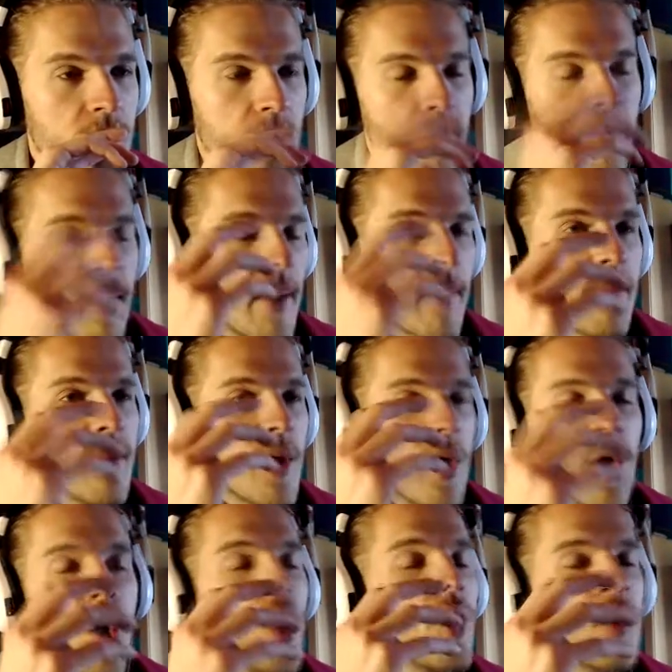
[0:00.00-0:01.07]
But
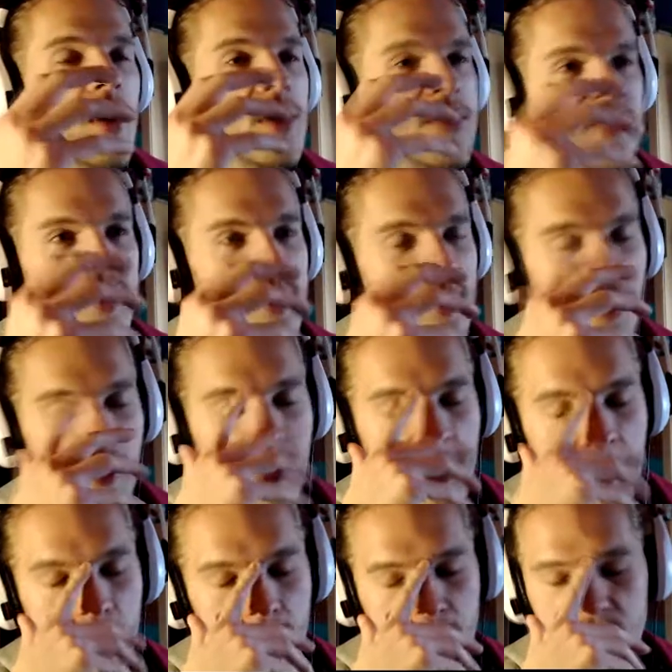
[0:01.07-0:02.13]
who closed the door
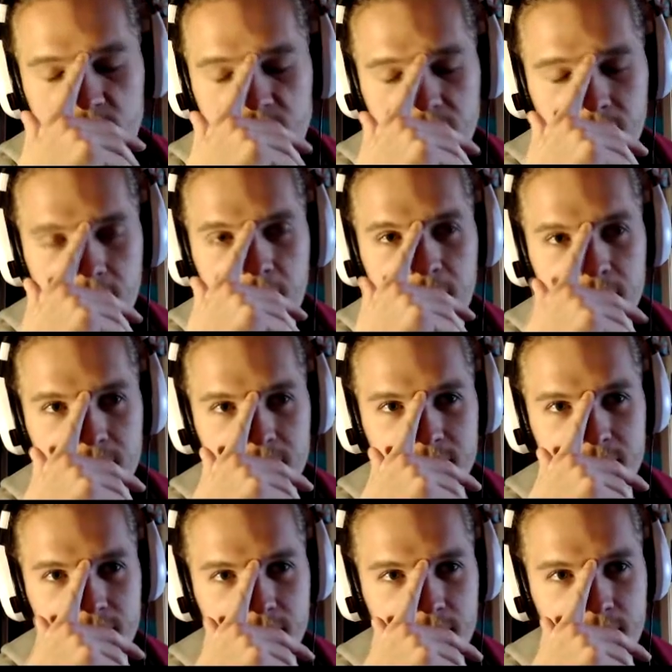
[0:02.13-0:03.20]
if she fainted?
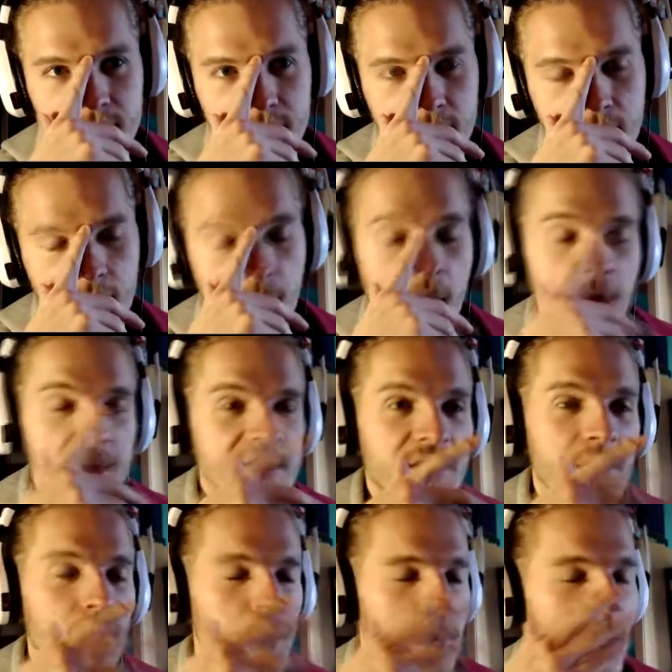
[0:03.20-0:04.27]
So
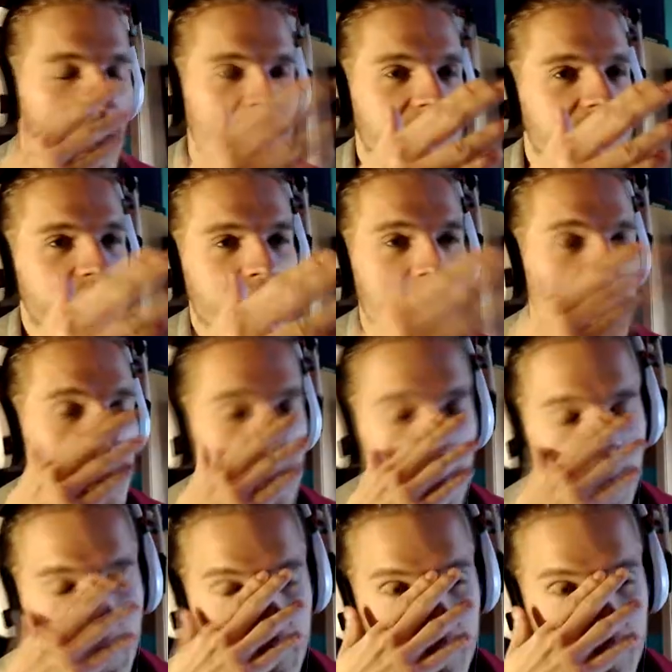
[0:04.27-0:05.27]
bloody stupid, everyone.